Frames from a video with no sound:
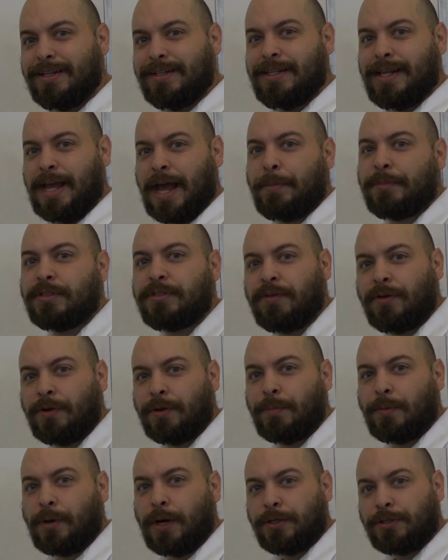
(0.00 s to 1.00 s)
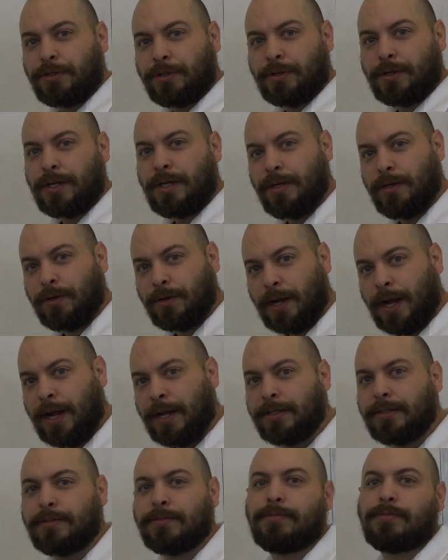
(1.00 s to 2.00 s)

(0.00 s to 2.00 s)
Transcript: the atmospheric pressure here at